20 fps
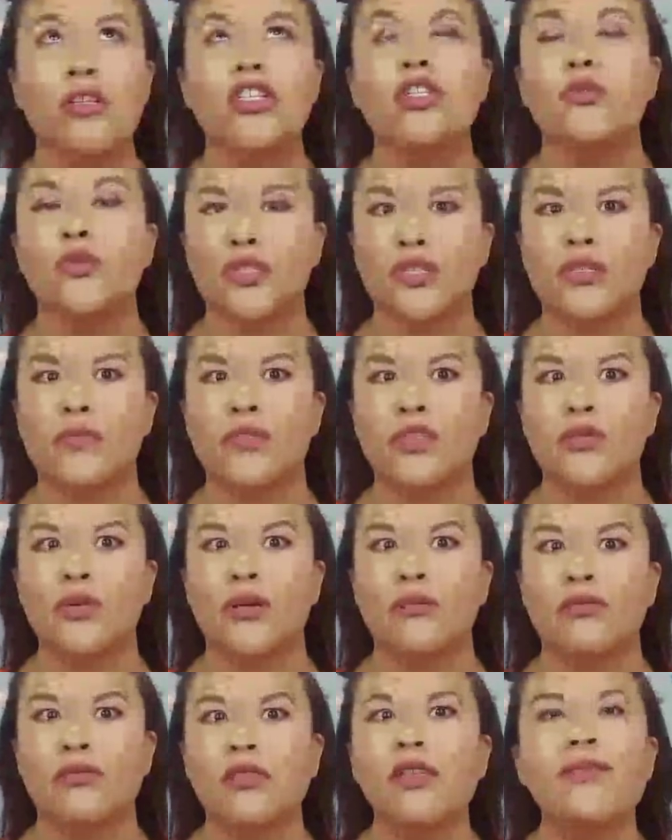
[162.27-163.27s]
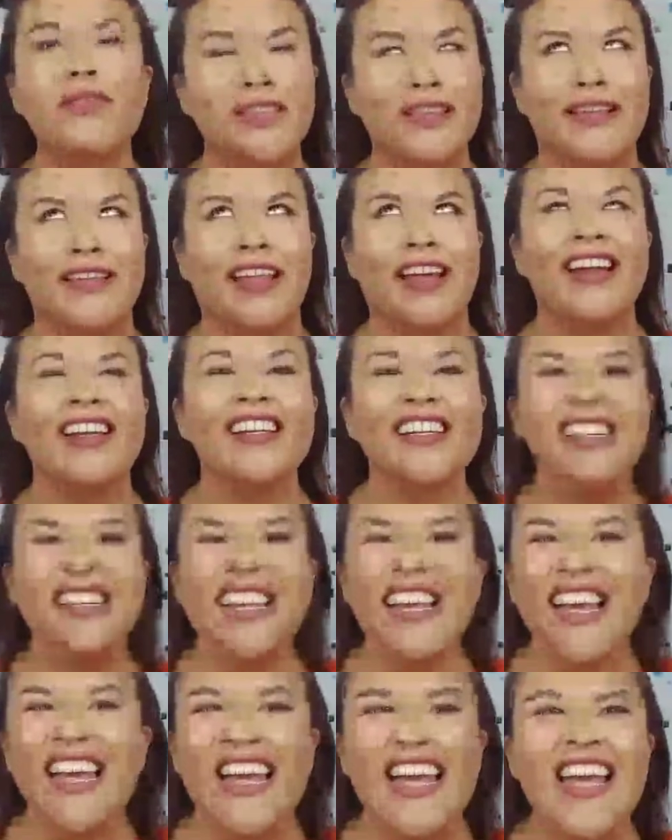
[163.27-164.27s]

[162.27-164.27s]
She was going to be 12. Something like that.